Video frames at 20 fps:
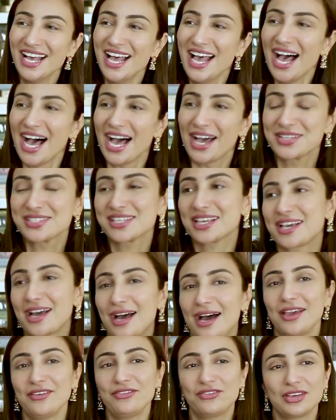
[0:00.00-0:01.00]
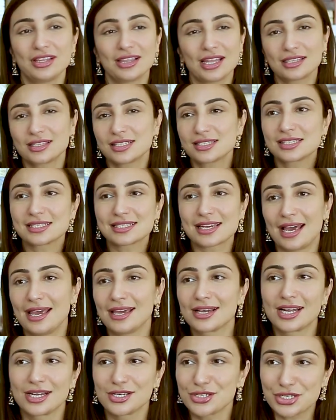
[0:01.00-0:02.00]
I was like, I feel like this
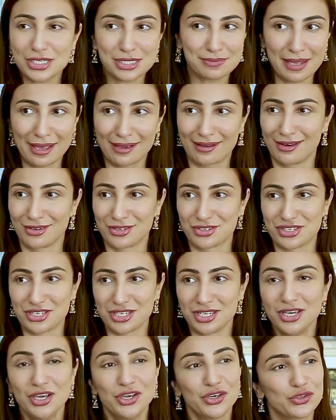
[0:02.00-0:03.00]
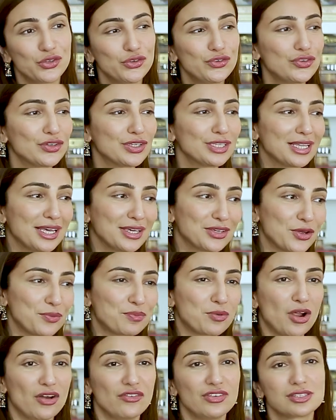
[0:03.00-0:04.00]
entire country is my country. You feel like your
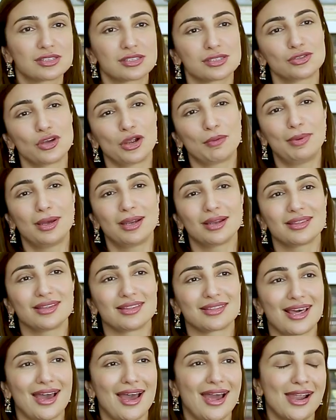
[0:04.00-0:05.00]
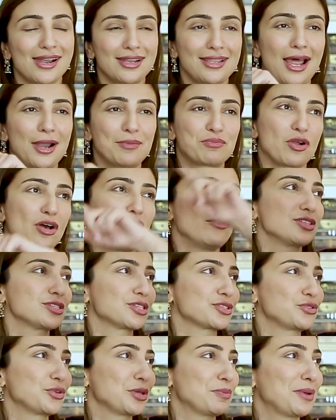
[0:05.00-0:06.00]
province is not better than that, that province
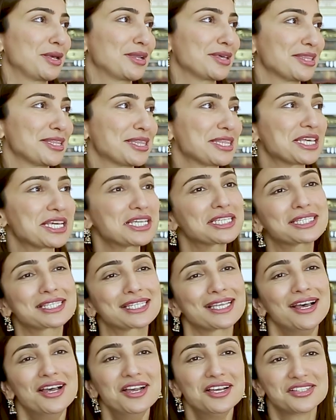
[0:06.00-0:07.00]
is doing better than this.